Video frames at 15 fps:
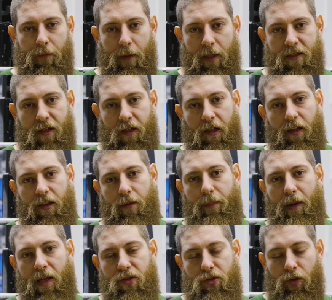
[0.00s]
basically the
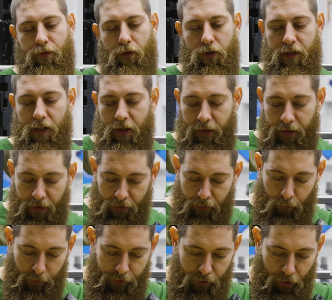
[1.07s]
base of your technique
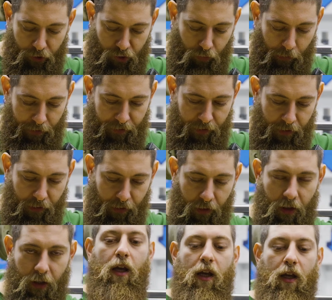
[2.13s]
when you are squatting.
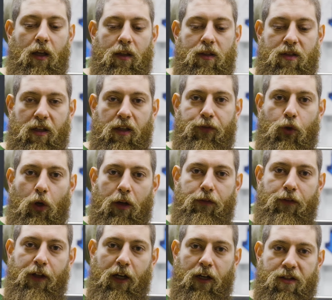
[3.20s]
And if you have
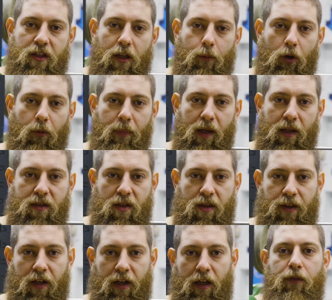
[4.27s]
a very unstable base,
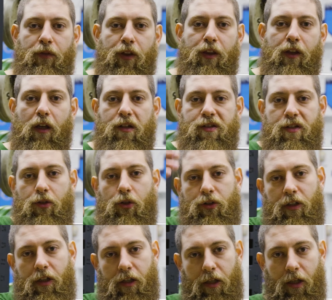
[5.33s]
then everything else in your
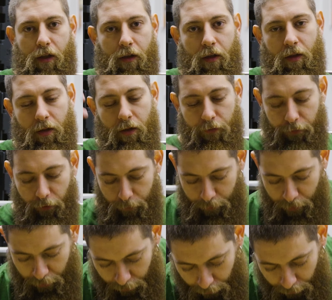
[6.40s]
technique from